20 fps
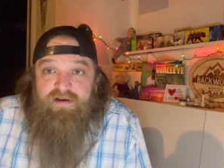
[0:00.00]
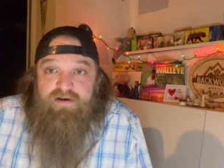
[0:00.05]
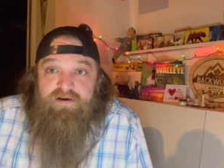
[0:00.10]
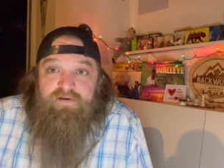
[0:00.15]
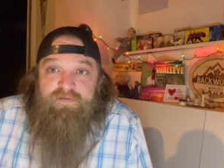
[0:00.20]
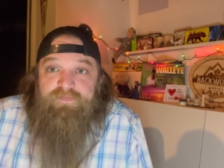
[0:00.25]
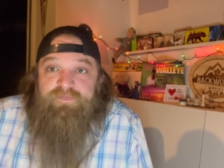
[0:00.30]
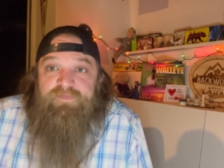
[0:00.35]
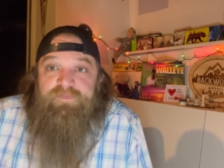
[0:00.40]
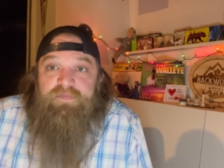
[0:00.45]
here.
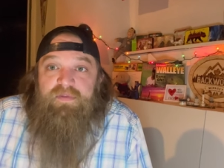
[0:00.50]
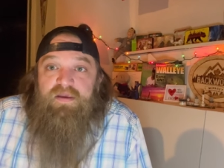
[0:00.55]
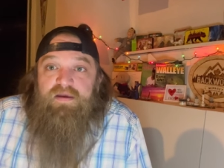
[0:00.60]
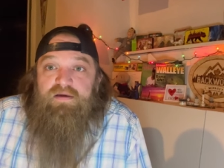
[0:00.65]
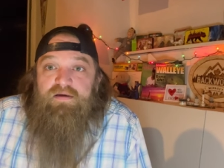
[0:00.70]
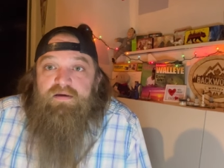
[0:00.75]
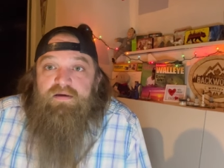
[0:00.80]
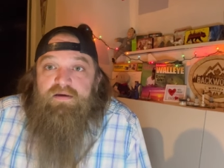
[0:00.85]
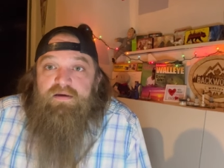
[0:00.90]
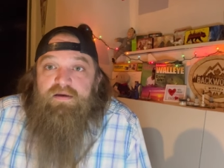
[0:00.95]

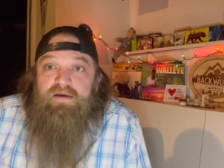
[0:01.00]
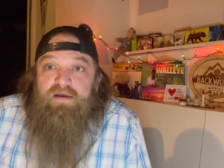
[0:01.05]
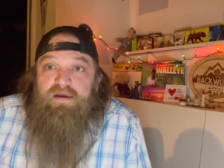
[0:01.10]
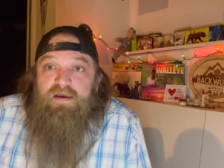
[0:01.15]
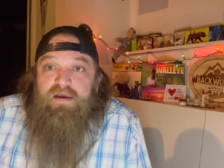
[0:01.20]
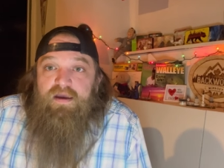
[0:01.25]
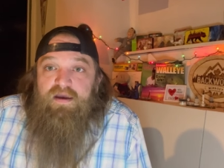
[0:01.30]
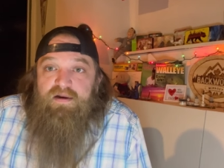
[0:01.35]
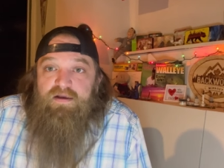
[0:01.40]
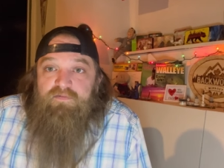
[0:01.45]

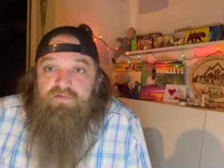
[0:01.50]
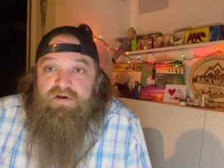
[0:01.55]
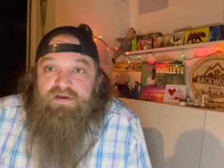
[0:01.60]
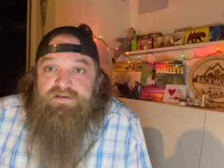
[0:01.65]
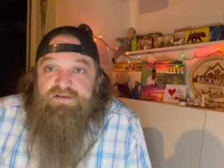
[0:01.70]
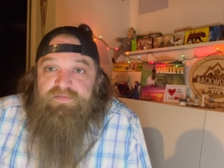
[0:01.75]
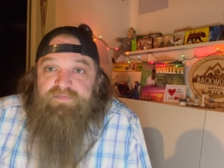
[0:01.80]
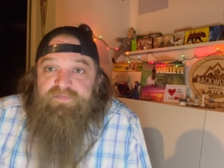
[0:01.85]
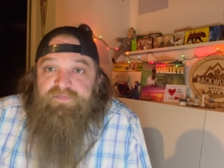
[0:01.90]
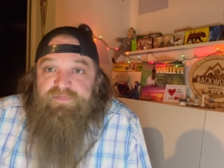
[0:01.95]

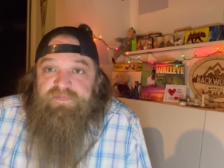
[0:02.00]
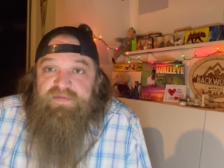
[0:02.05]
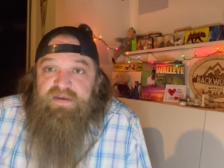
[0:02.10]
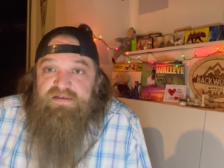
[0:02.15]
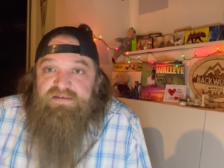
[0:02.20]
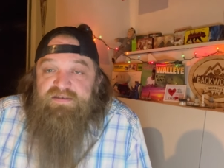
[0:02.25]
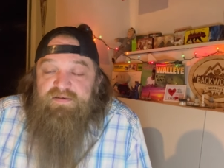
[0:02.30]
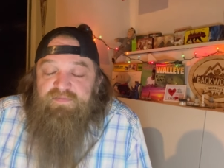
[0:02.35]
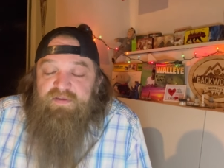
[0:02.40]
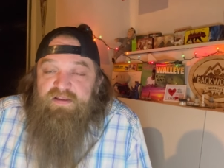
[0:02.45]
Anyways,
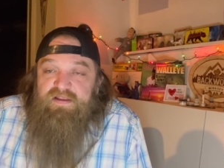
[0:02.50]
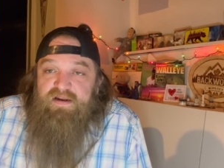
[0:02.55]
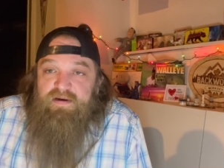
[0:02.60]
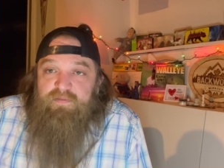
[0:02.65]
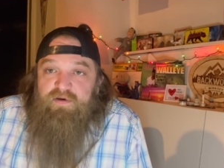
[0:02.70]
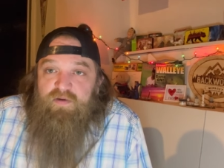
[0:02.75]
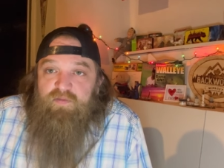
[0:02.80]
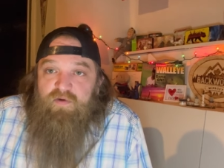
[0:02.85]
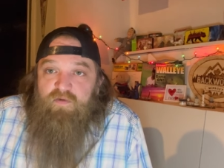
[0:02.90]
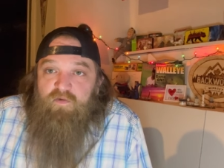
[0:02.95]
that's something that I'm
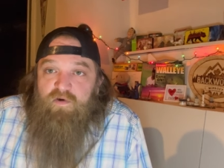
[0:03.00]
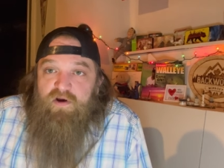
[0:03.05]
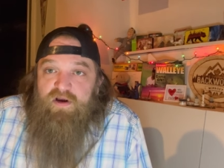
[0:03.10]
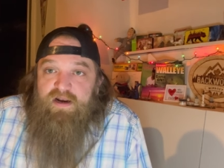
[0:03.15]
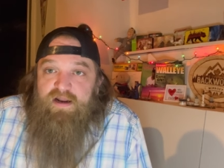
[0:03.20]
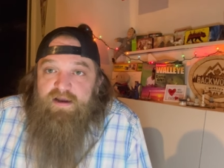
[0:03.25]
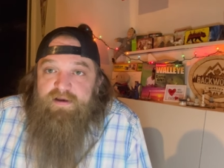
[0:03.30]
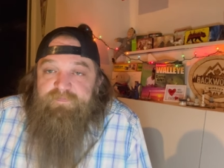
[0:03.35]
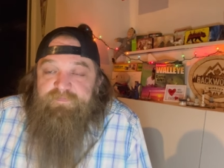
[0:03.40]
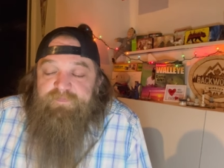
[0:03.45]
going to be working
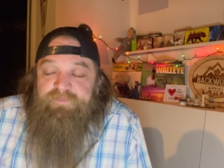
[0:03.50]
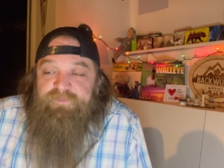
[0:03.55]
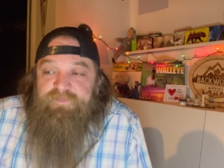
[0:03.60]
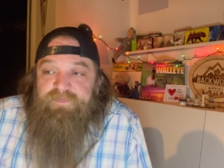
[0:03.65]
on